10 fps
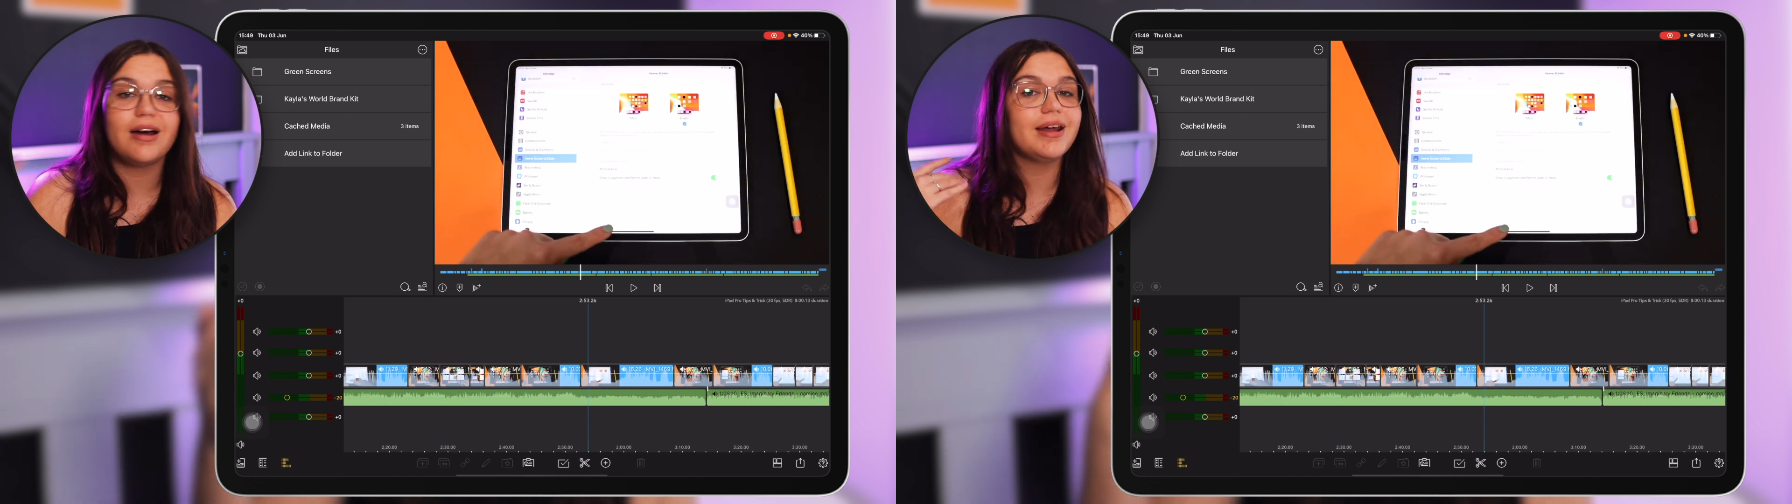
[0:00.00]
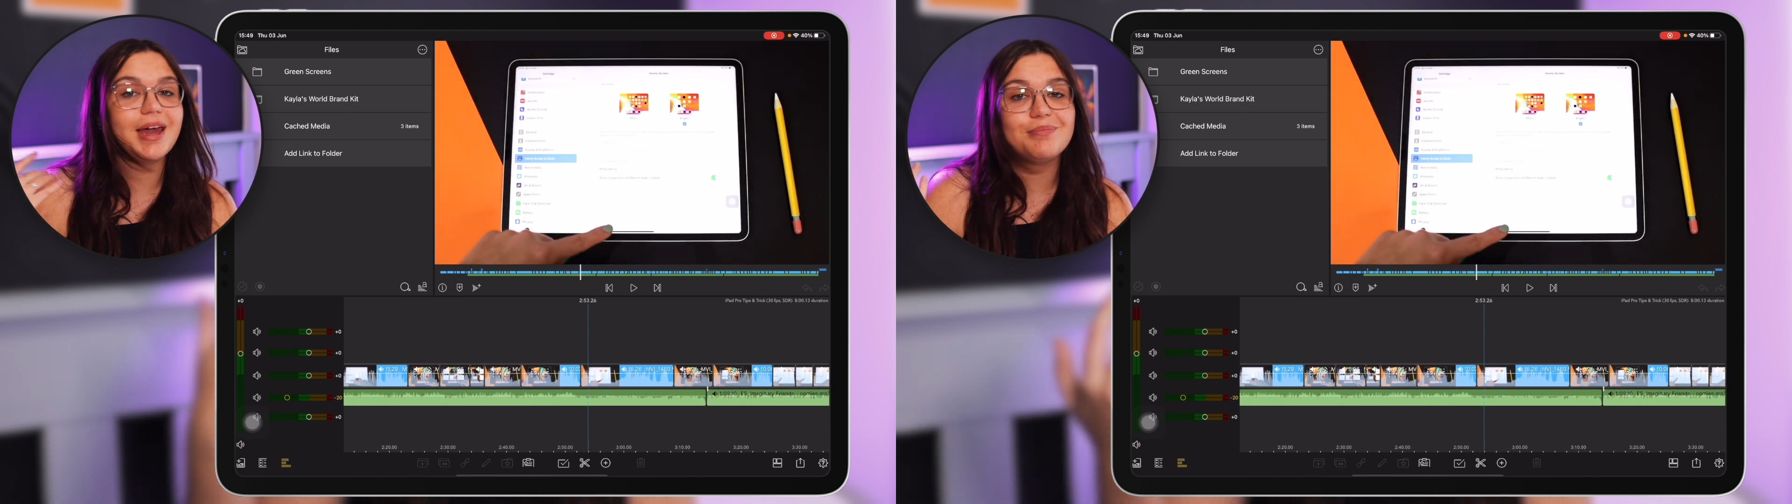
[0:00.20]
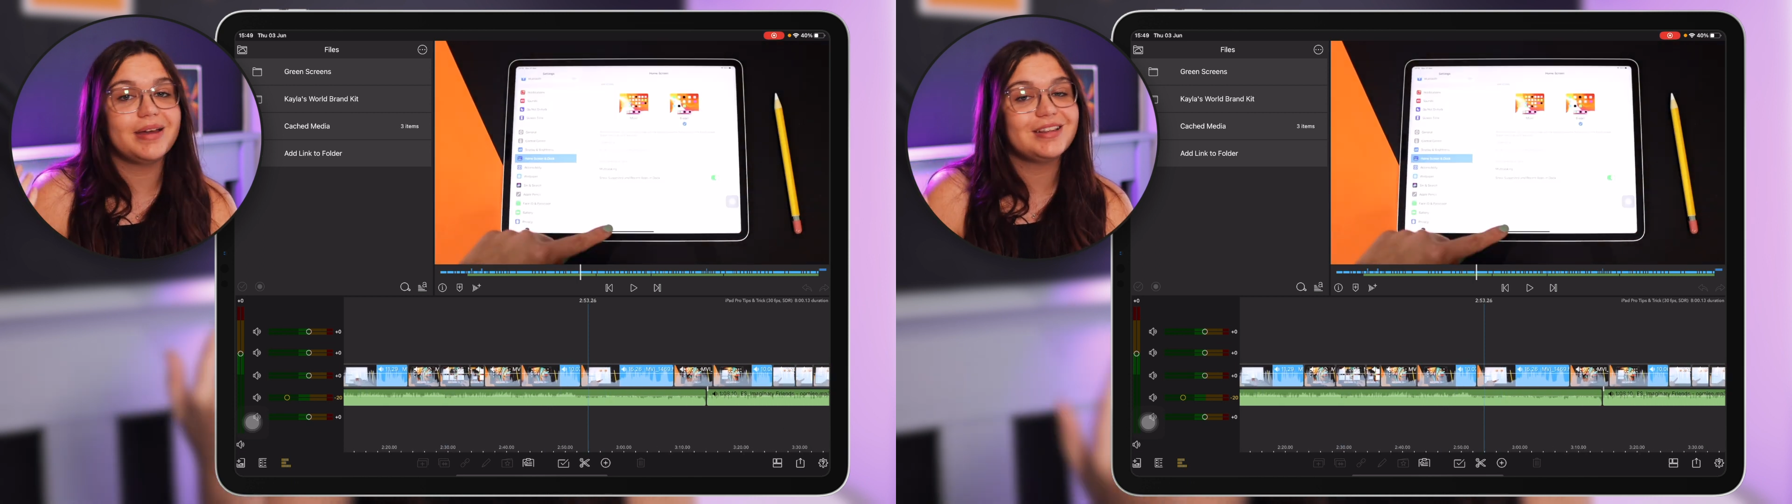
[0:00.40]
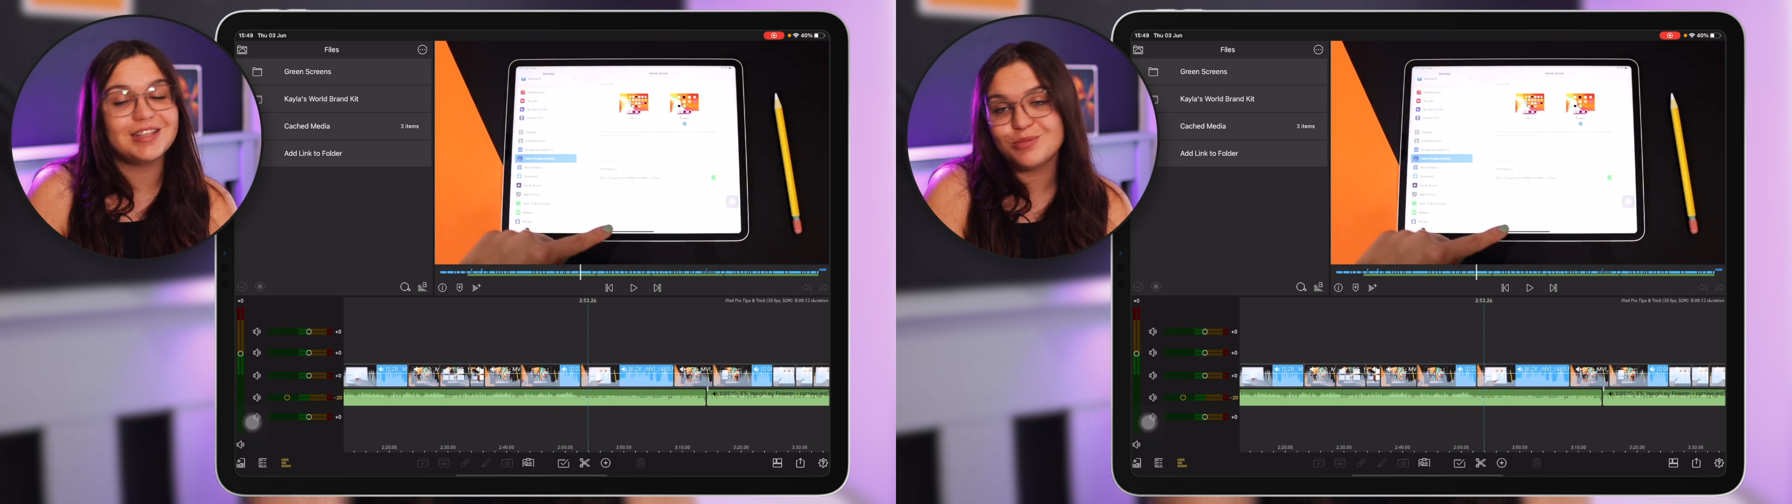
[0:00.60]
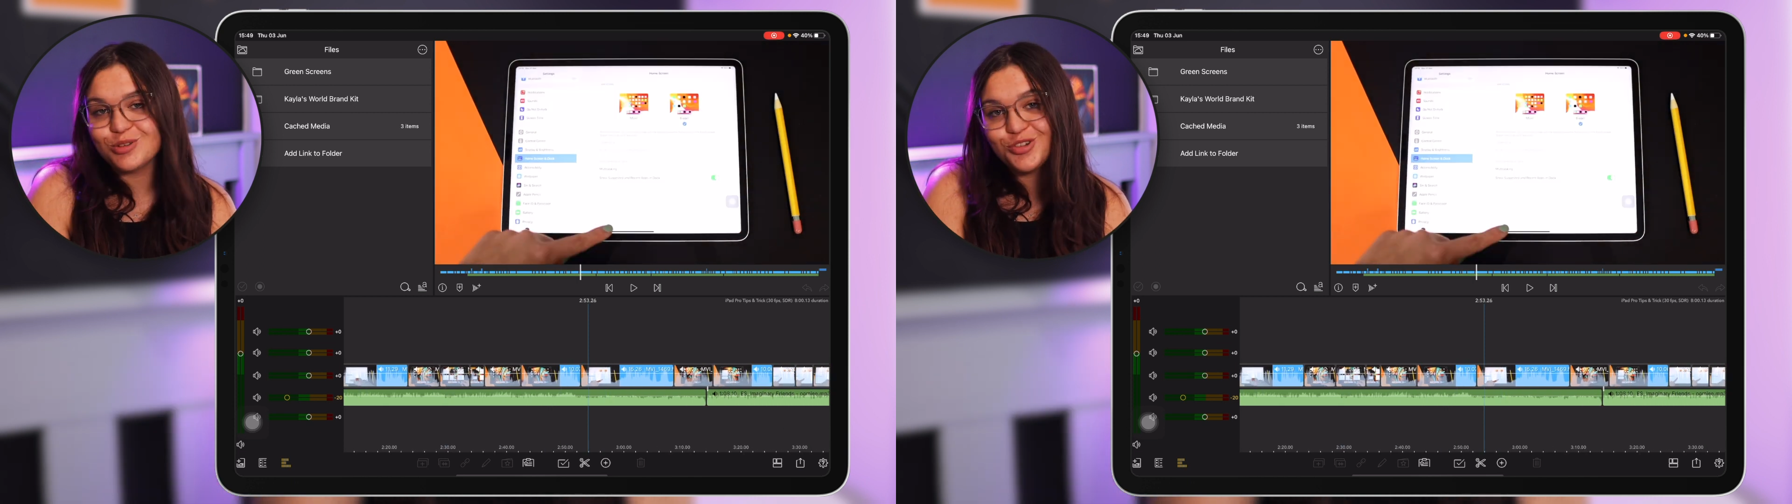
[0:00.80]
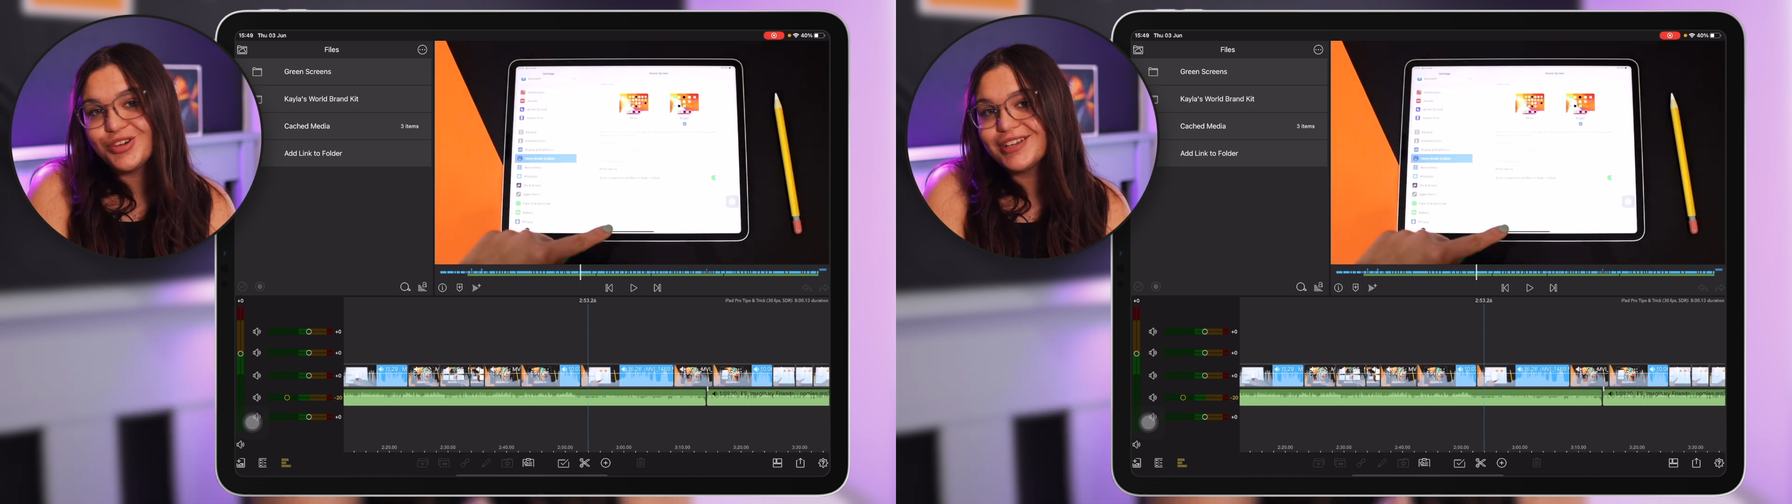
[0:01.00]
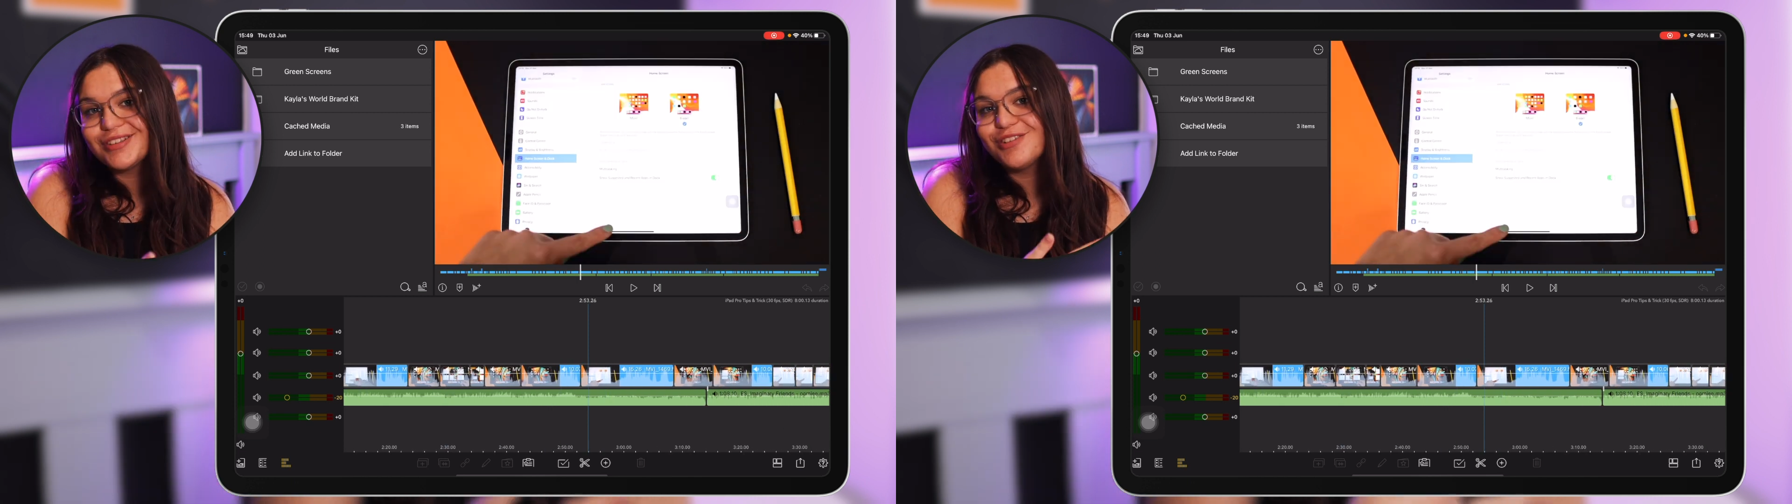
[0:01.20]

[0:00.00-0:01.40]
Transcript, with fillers: on iPad tips and tricks.